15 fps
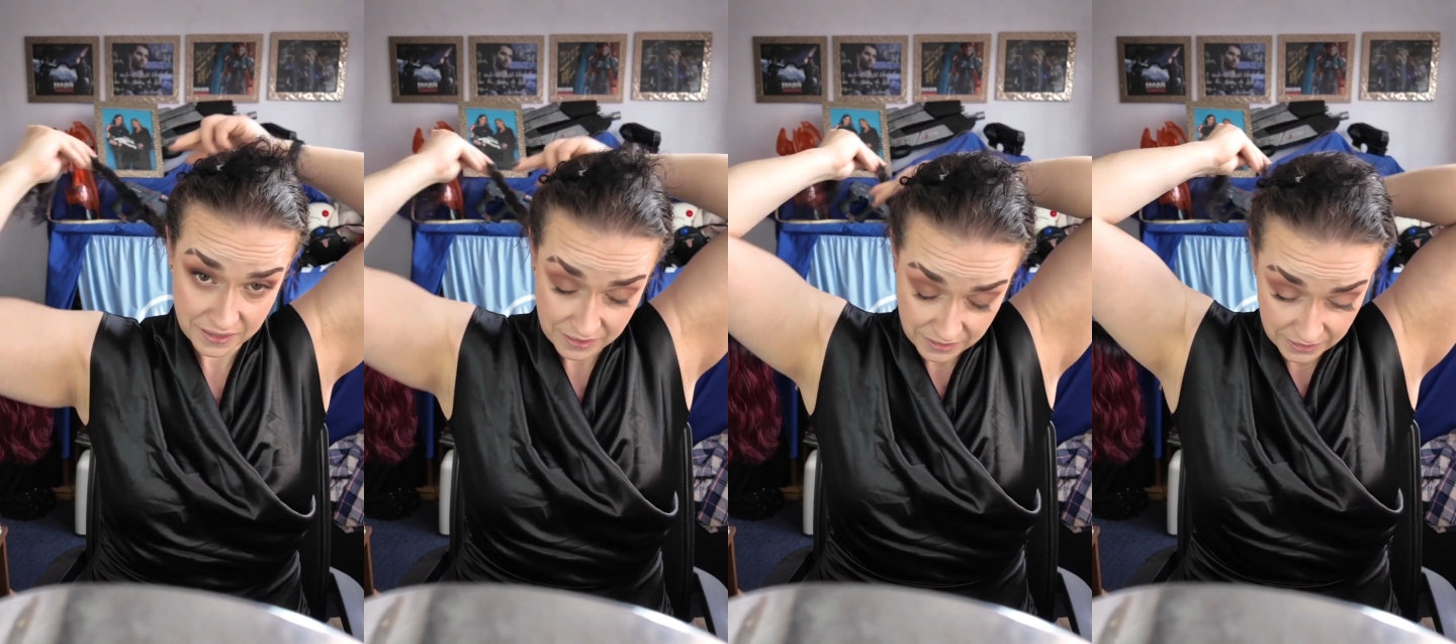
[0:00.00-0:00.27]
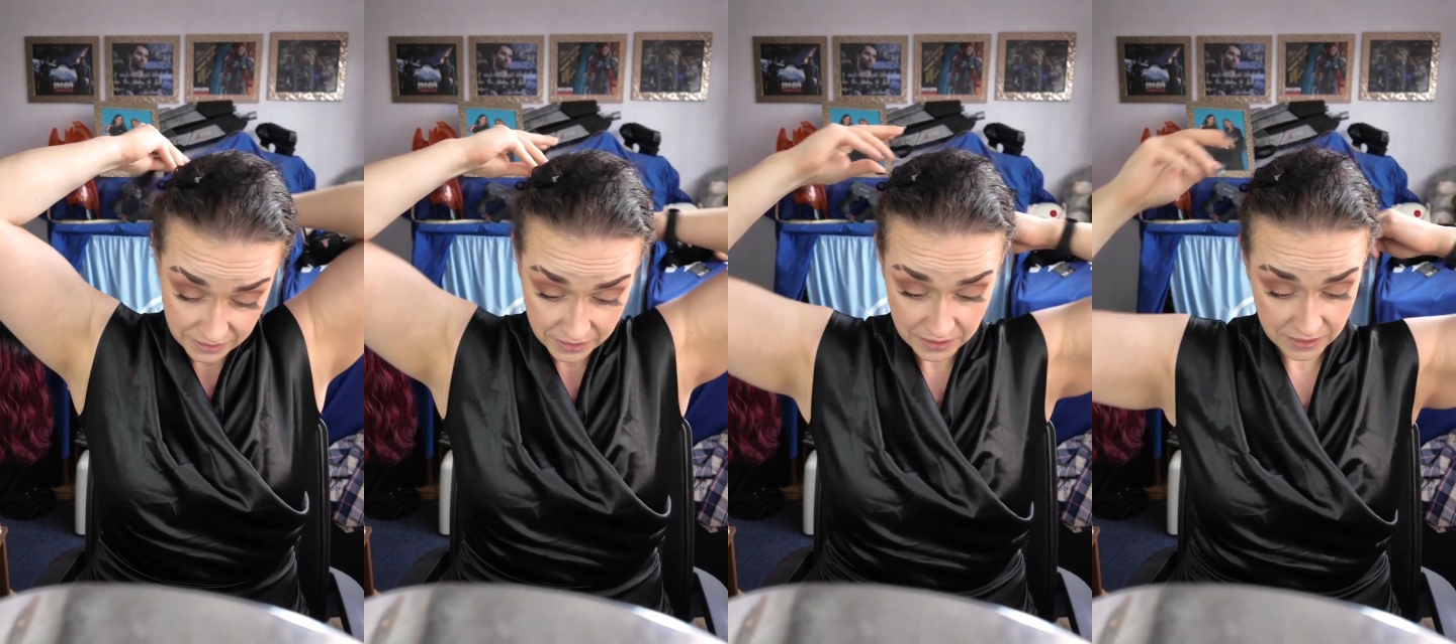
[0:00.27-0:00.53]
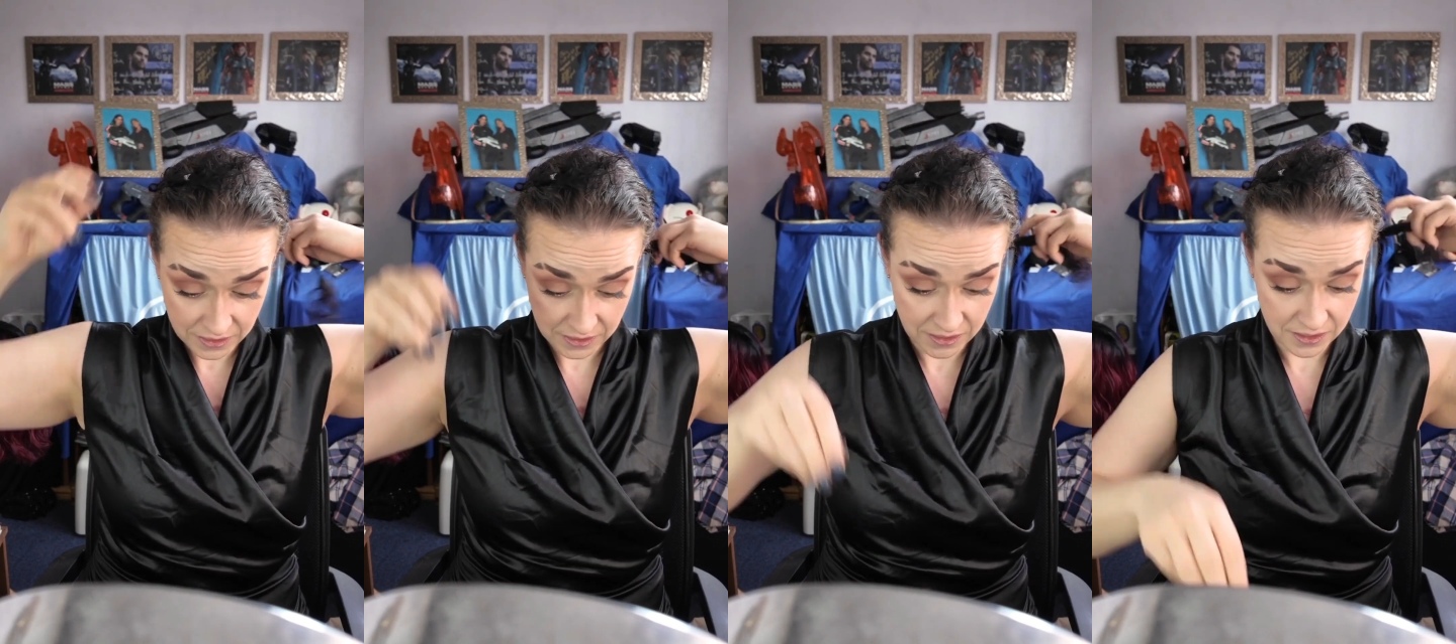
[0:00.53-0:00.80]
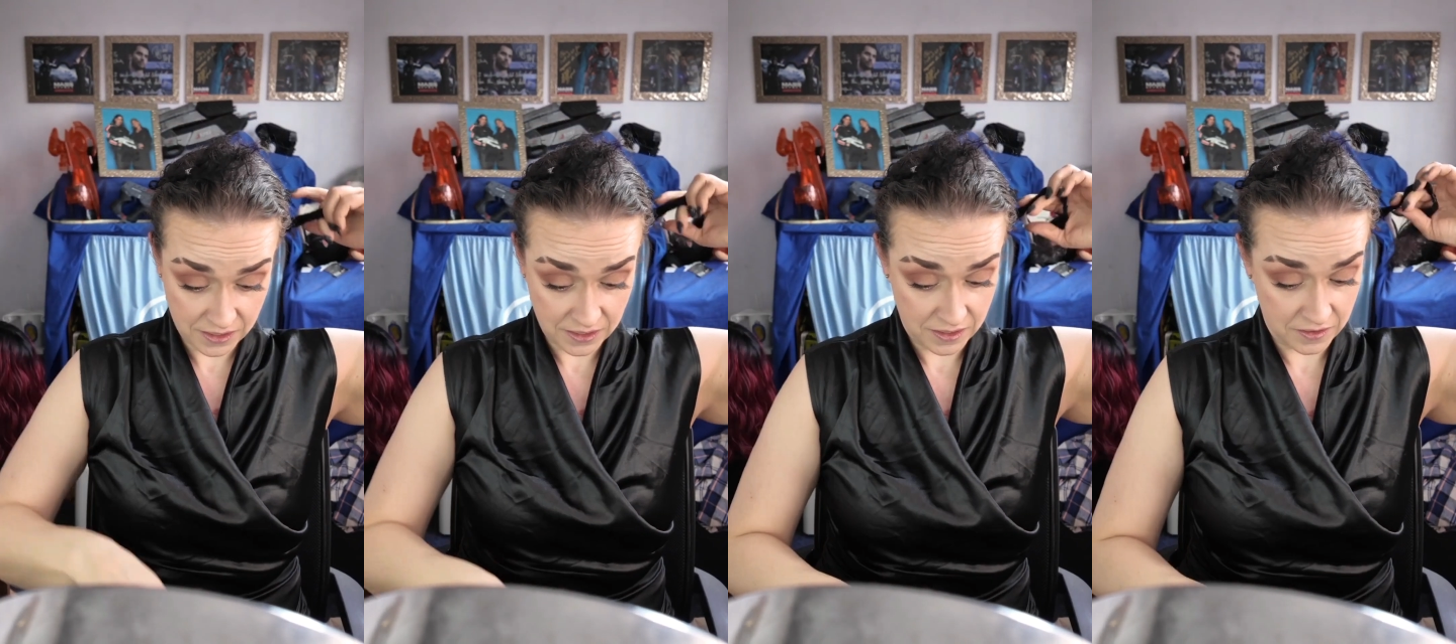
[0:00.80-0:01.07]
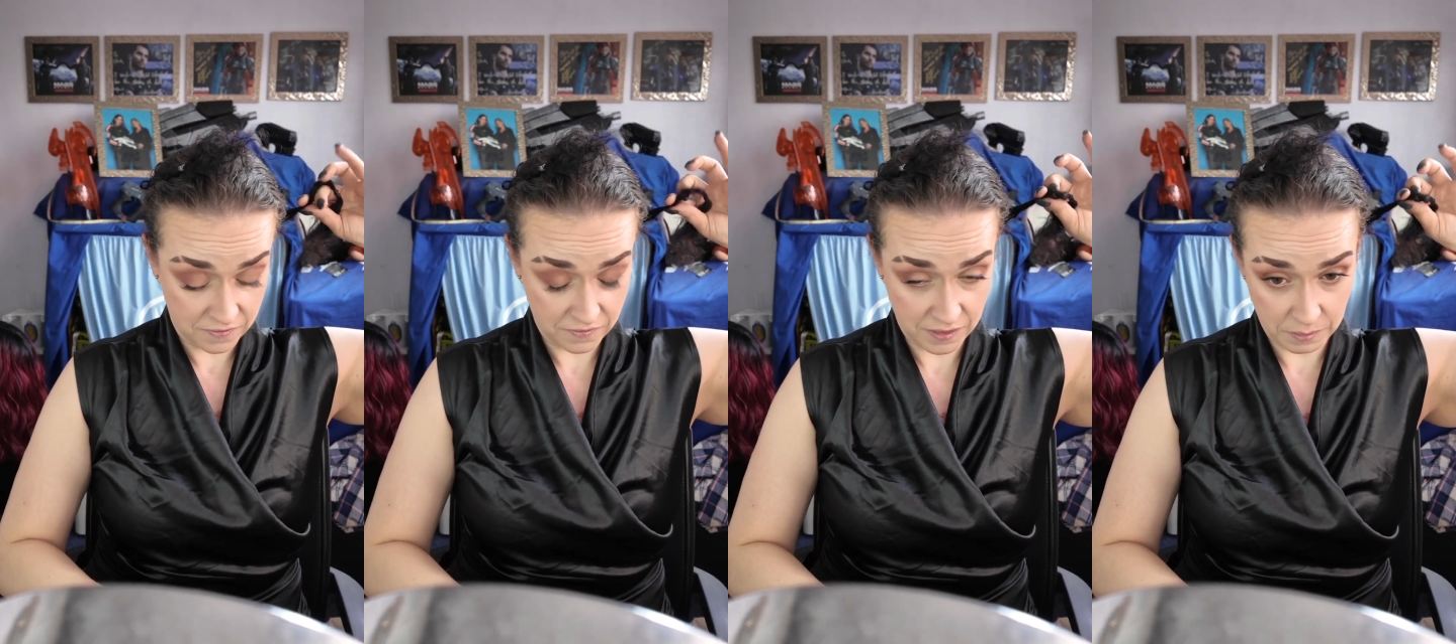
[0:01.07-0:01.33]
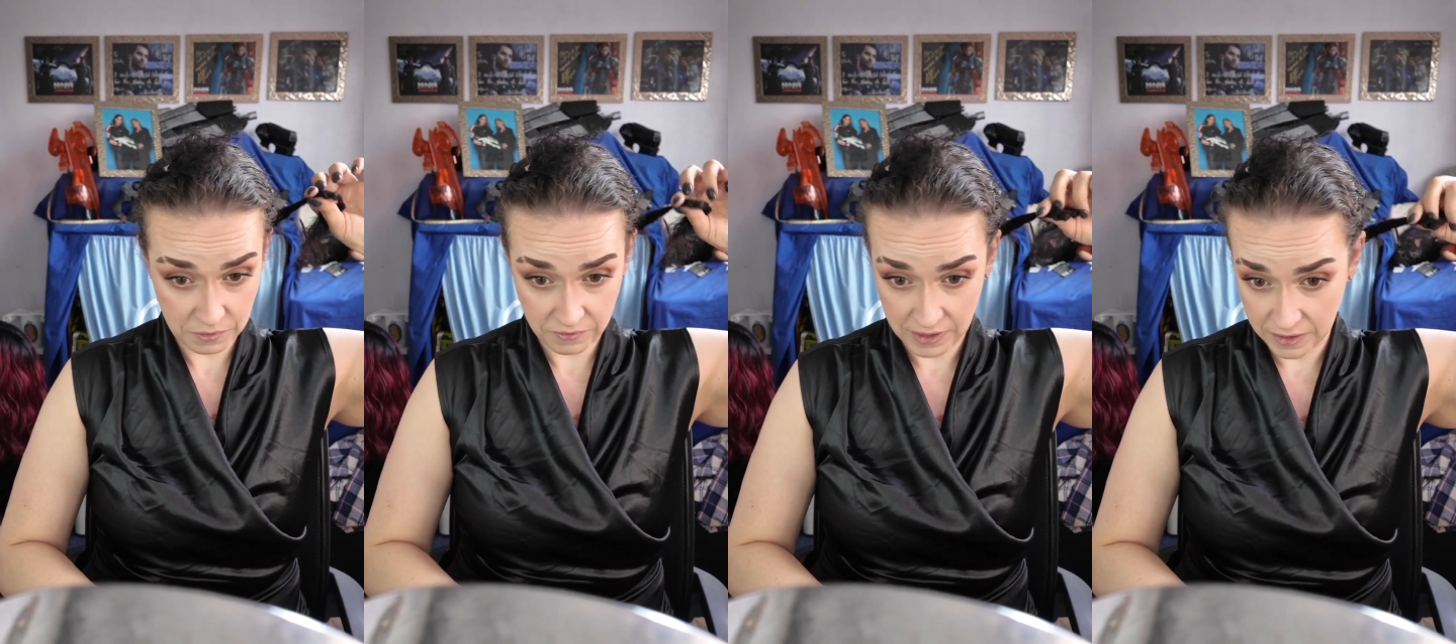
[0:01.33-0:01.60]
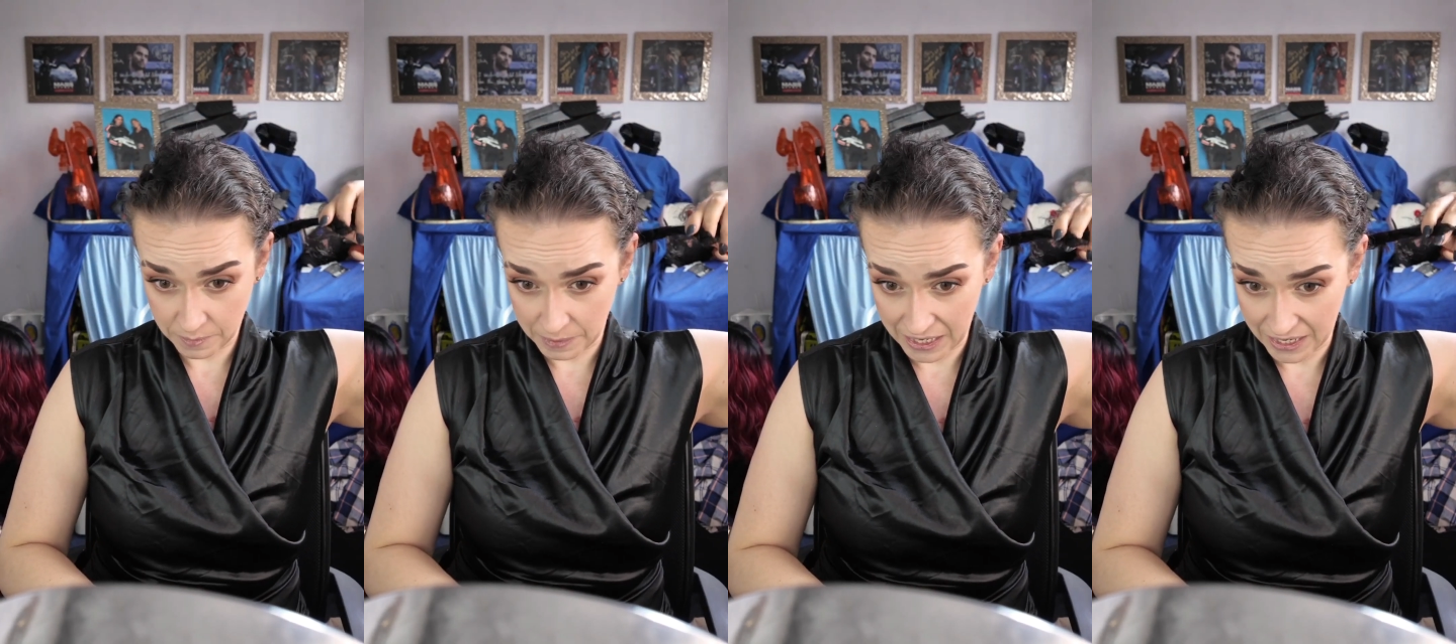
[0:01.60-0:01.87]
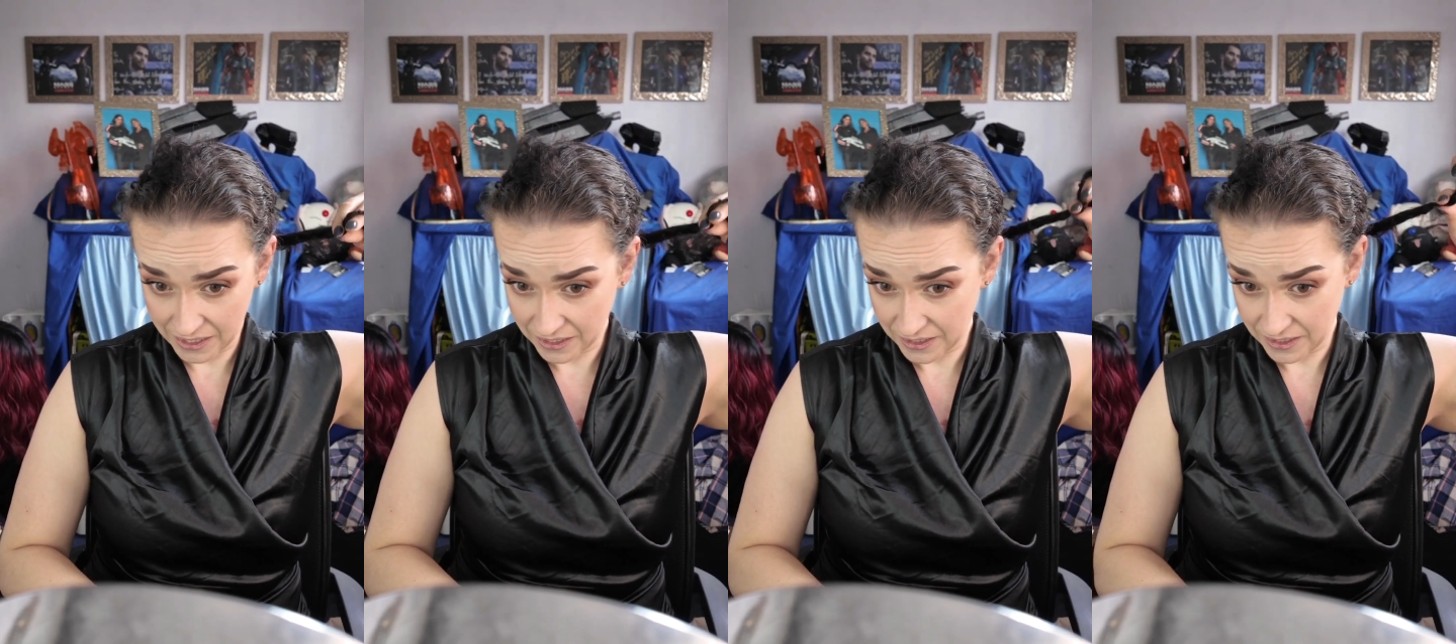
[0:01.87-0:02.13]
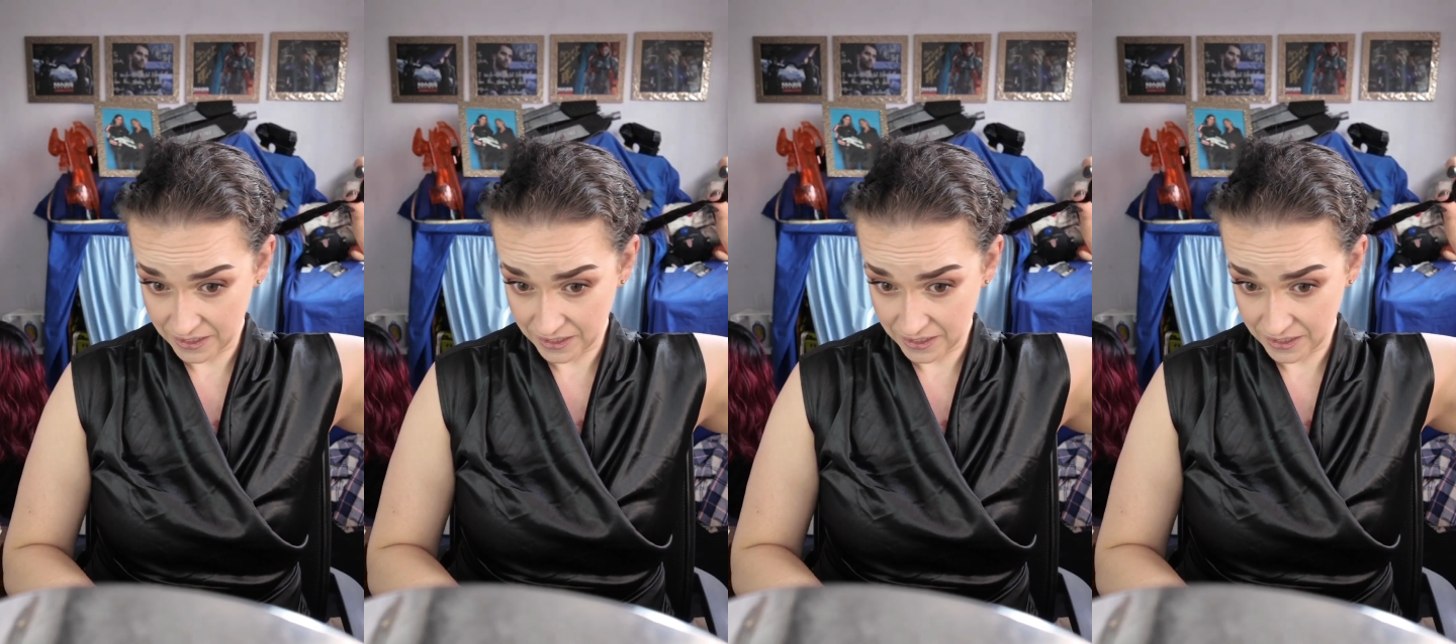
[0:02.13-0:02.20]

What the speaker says: side, wrap it around the back